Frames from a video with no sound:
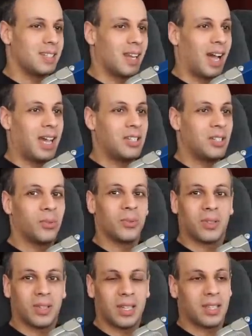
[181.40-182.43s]
I don't
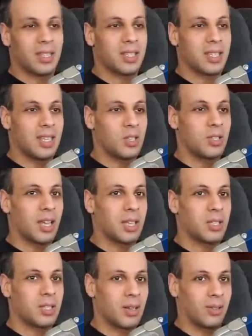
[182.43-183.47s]
think this is
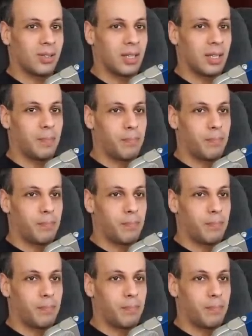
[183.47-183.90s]
necessarily